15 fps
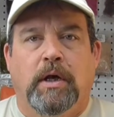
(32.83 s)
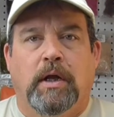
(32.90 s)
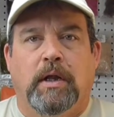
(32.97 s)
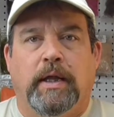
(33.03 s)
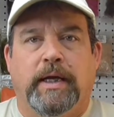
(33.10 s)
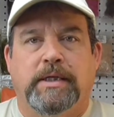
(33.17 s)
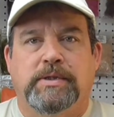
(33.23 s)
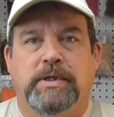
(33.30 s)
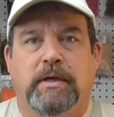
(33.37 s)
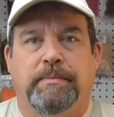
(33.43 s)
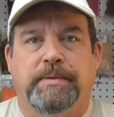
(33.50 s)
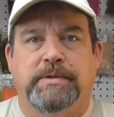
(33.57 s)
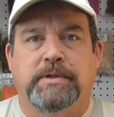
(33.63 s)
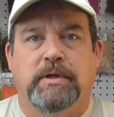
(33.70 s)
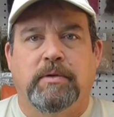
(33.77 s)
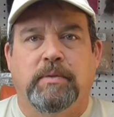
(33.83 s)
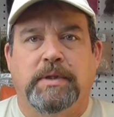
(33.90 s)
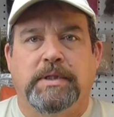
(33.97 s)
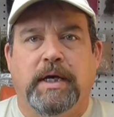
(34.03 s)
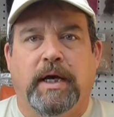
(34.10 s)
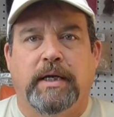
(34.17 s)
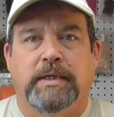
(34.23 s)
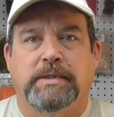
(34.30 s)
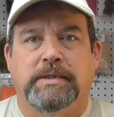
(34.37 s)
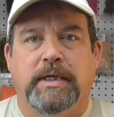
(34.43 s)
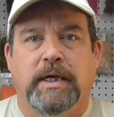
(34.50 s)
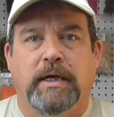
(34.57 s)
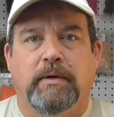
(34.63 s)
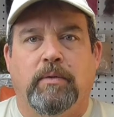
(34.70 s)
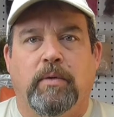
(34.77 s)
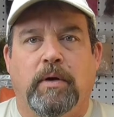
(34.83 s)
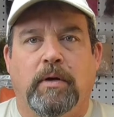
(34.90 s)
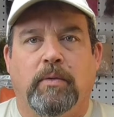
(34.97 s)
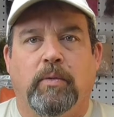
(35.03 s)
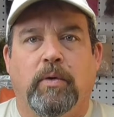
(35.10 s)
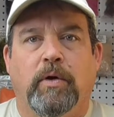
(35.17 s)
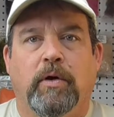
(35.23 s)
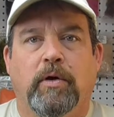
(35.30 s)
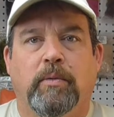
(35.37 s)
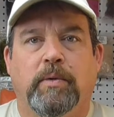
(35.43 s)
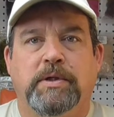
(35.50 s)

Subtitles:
Last episode we tied a San Juan worm,